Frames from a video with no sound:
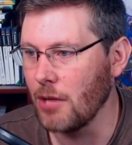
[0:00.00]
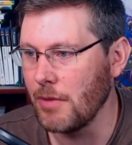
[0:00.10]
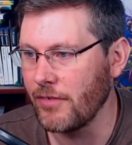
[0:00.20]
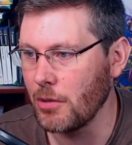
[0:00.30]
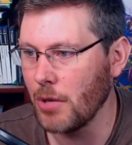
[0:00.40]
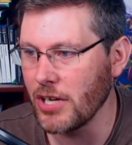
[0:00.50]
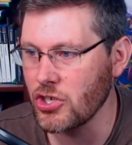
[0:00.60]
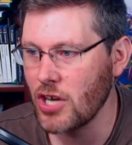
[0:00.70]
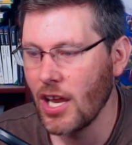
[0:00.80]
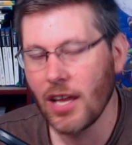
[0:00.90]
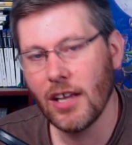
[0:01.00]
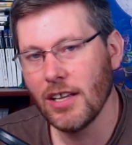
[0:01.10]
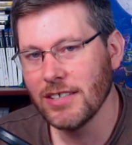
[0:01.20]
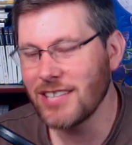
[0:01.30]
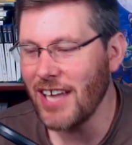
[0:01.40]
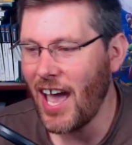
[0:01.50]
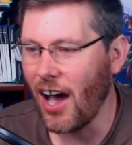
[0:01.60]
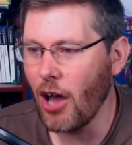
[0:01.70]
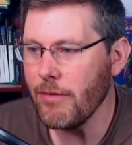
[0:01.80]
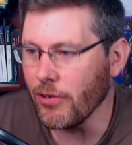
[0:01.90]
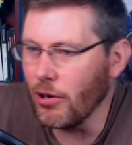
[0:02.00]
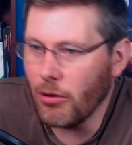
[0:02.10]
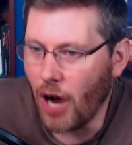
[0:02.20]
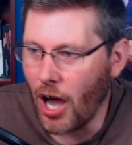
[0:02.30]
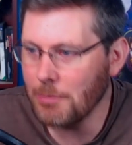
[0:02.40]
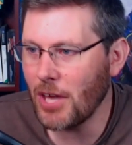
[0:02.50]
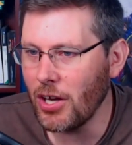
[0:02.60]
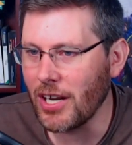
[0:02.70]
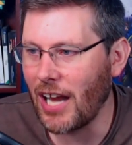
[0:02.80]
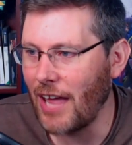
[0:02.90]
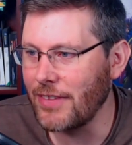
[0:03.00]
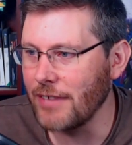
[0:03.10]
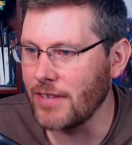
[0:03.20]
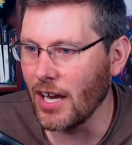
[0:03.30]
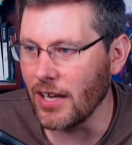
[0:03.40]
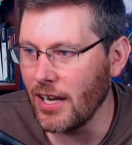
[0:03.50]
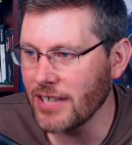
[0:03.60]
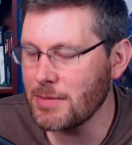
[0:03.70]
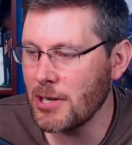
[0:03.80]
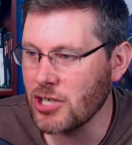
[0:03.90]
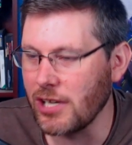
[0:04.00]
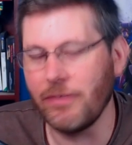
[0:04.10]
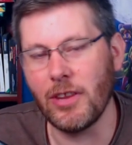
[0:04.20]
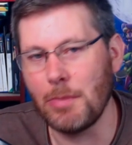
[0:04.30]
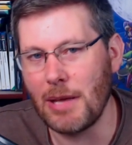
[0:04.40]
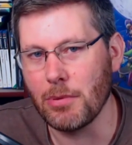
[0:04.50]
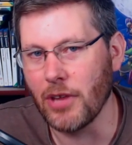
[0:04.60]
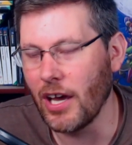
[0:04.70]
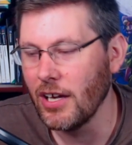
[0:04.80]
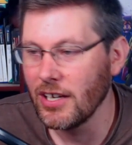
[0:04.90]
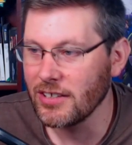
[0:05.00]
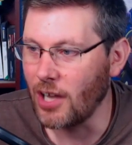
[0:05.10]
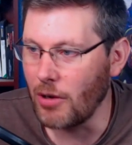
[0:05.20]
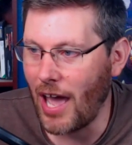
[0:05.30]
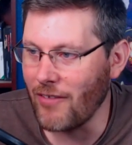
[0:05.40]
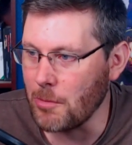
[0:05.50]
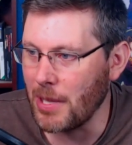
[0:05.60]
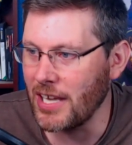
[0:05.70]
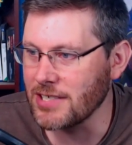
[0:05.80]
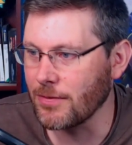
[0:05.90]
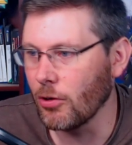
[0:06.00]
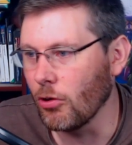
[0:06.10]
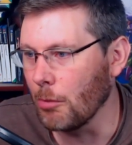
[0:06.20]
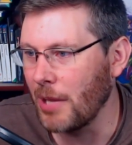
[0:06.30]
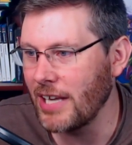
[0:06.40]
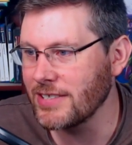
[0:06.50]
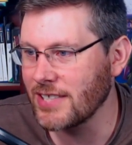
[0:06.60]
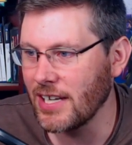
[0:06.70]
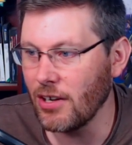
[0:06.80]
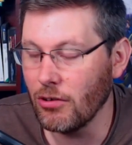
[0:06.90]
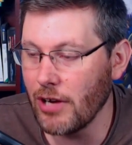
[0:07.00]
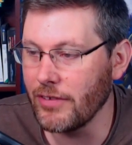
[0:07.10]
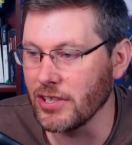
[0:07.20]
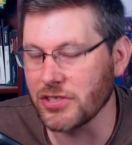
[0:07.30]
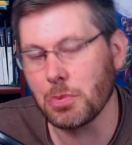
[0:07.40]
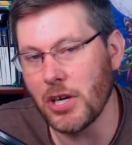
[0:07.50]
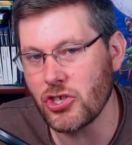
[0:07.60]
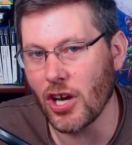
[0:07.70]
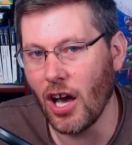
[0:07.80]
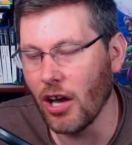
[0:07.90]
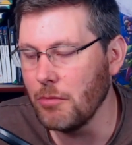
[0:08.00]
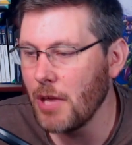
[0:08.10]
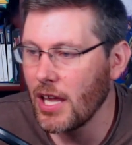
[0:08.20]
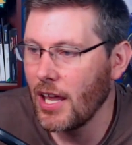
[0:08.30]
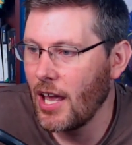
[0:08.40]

at home if you wish. So yeah, overall, I'm kind of glad they've done it, especially for the people that don't have a PS4 or PC or even a Switch at home.